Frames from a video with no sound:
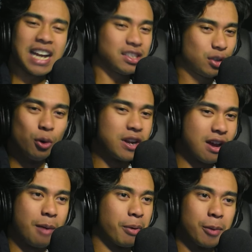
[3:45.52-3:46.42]
guy's doing
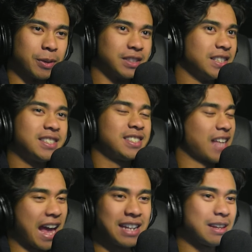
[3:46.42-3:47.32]
it on purpose. He's
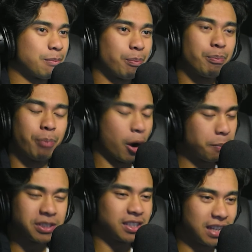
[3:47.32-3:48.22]
standing
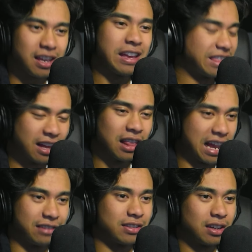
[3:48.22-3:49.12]
purposely in the
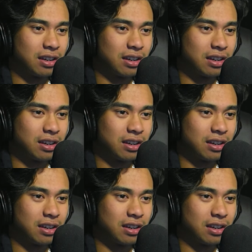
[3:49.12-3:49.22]
light.